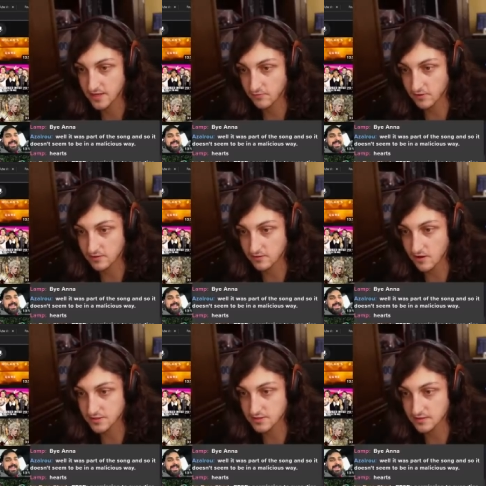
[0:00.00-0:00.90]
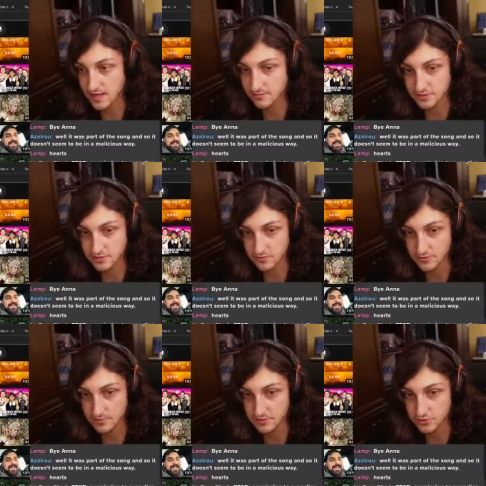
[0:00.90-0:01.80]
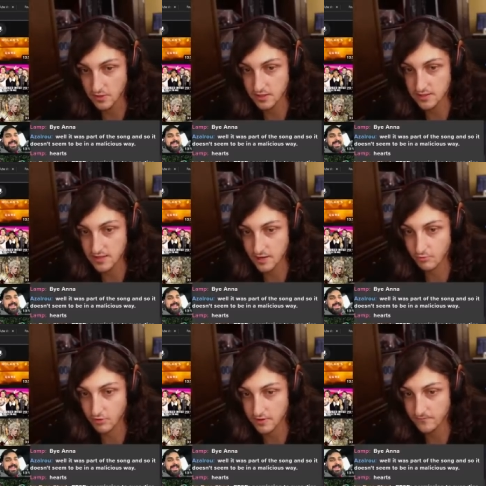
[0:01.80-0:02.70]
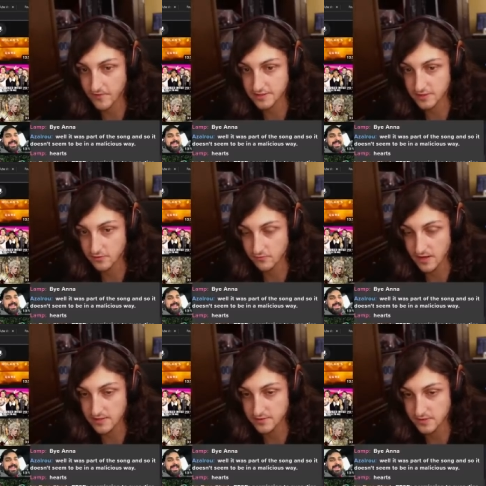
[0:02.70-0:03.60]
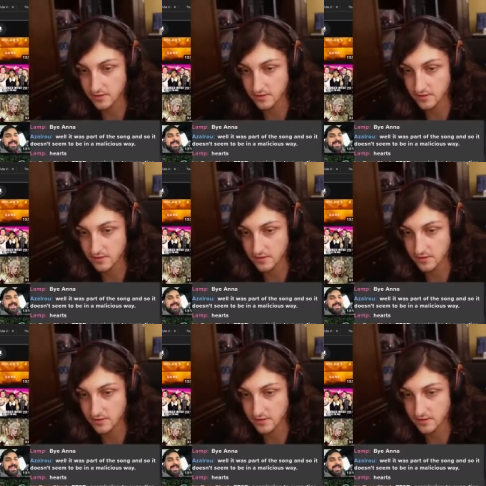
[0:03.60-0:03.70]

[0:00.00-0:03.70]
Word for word: What a lost and damaged soul to be drunk in an airport, confess a great and dark